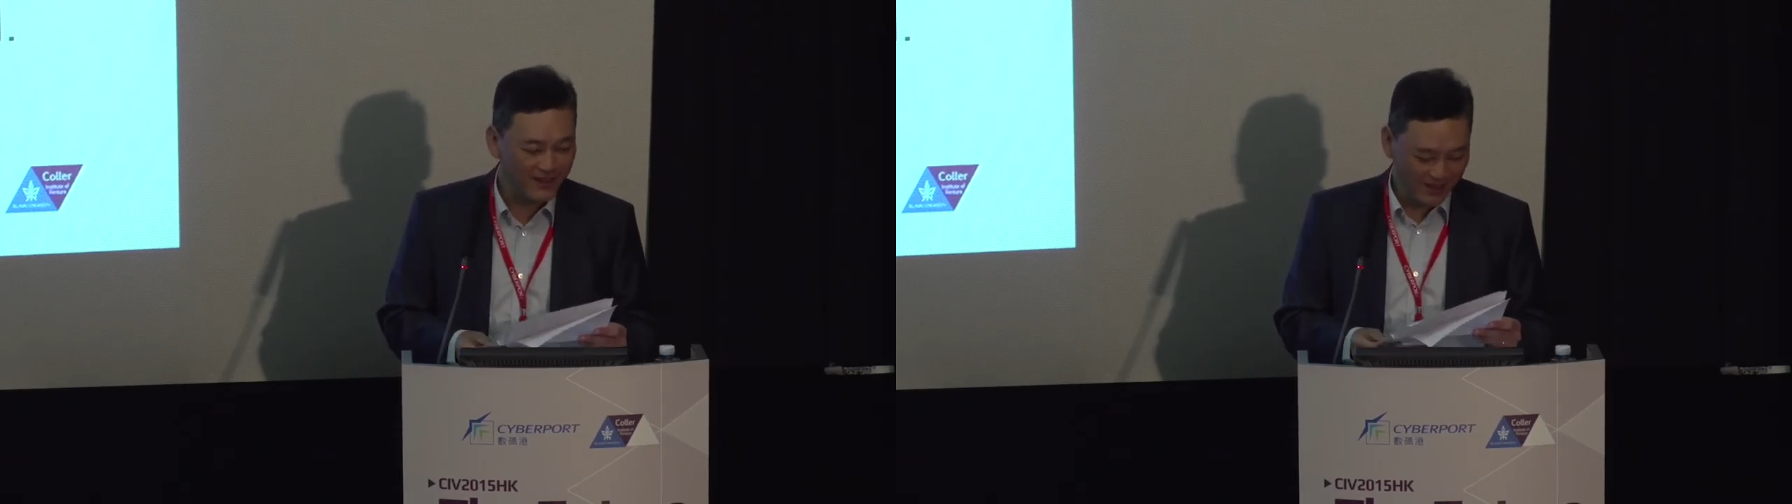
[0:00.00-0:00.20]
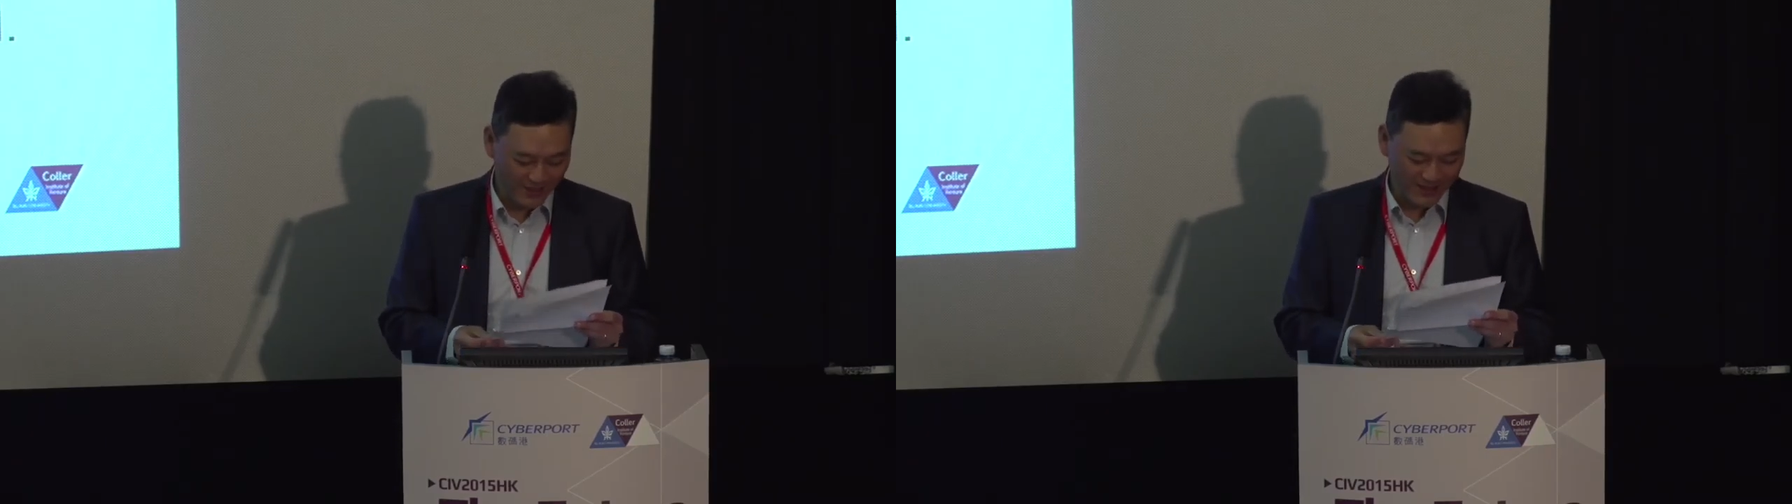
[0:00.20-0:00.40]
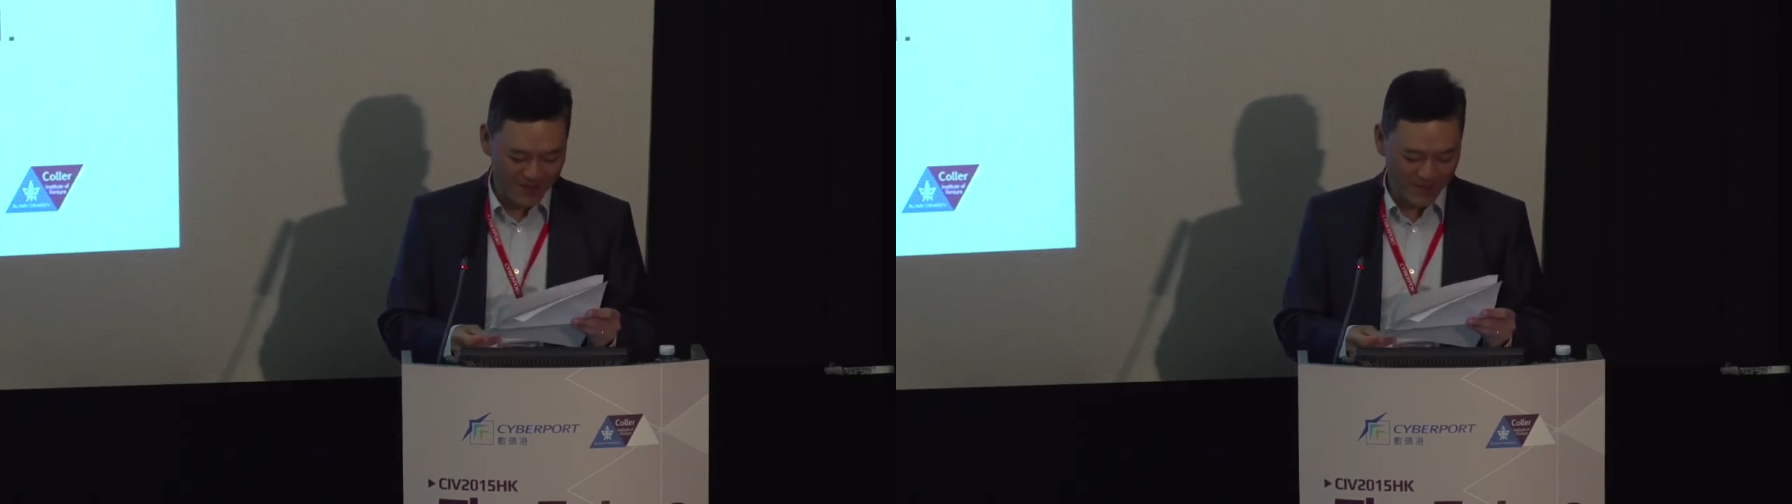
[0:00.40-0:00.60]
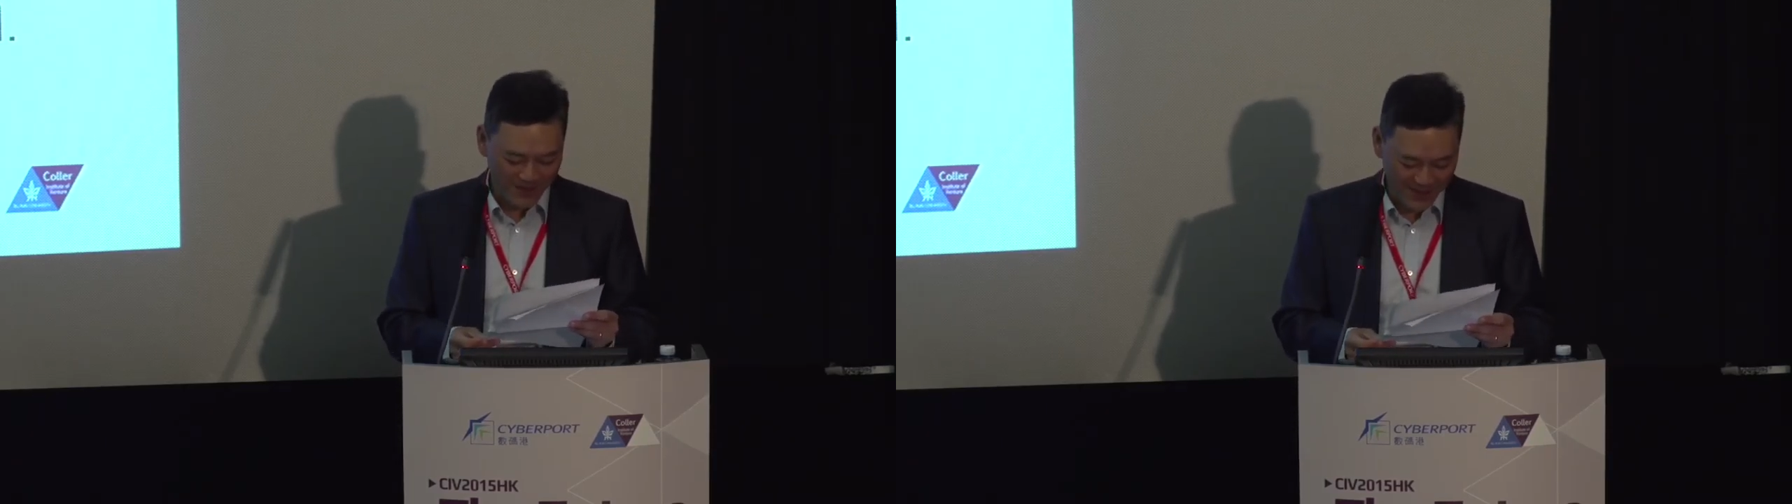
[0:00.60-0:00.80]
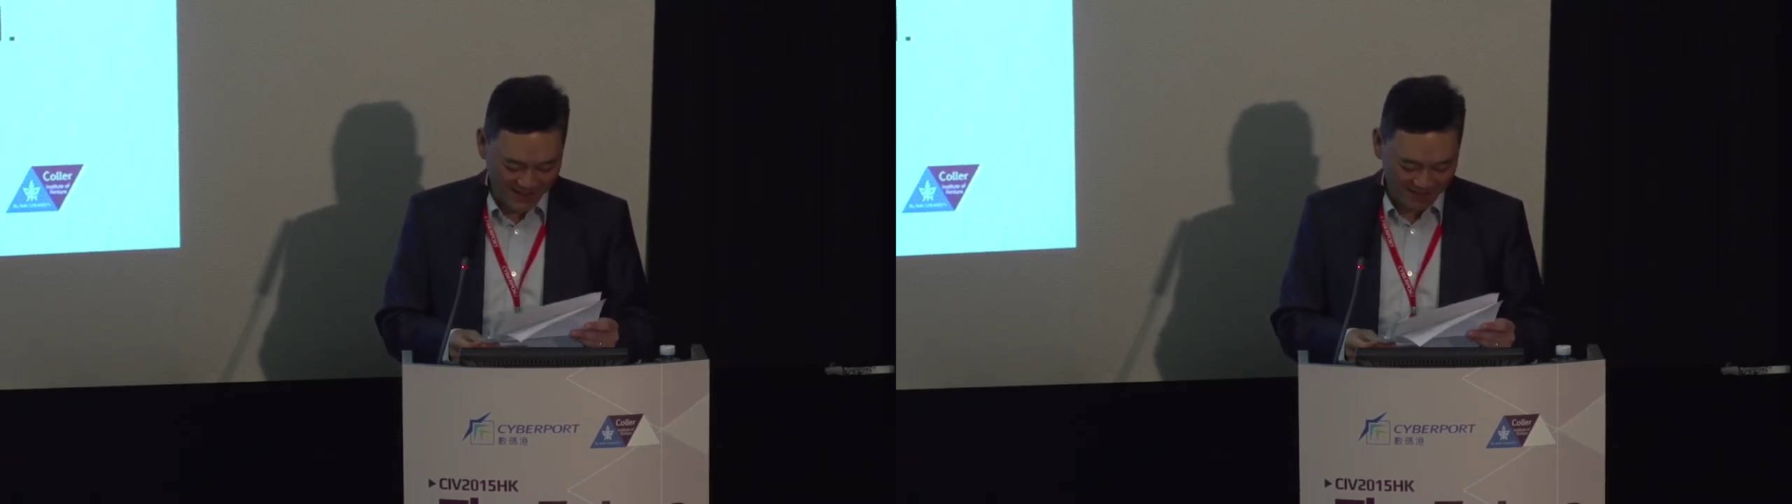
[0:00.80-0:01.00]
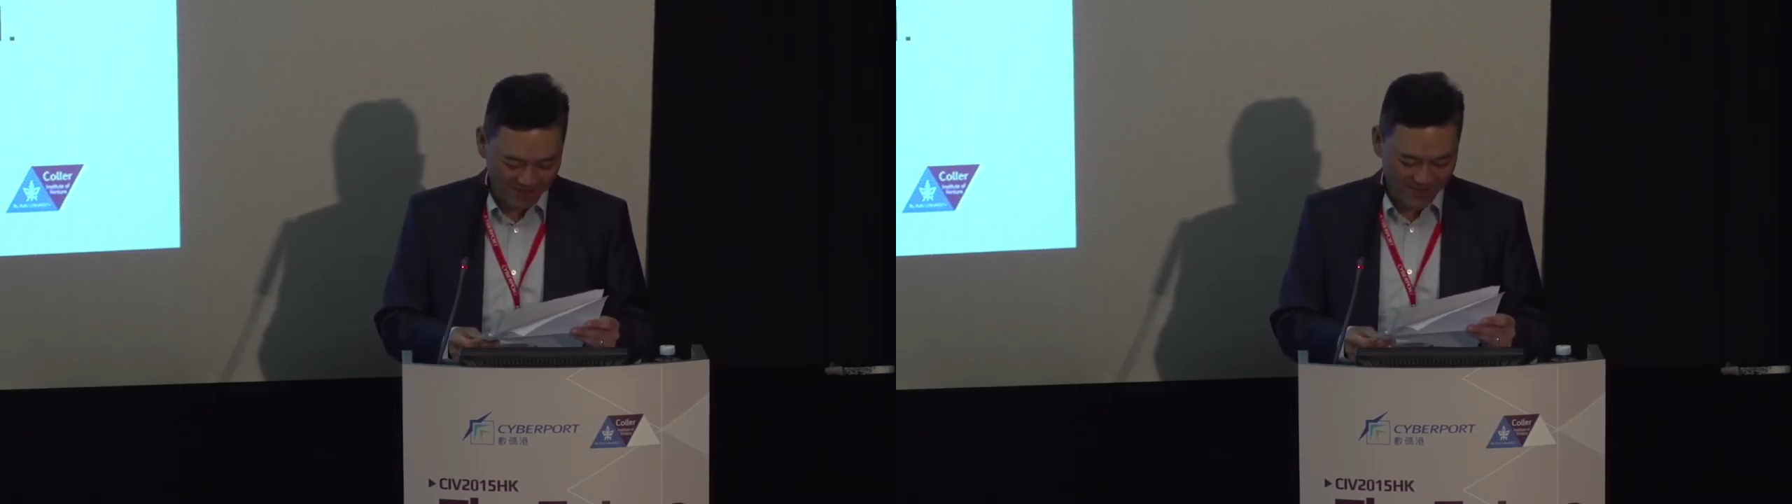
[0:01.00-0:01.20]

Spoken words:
during that meeting.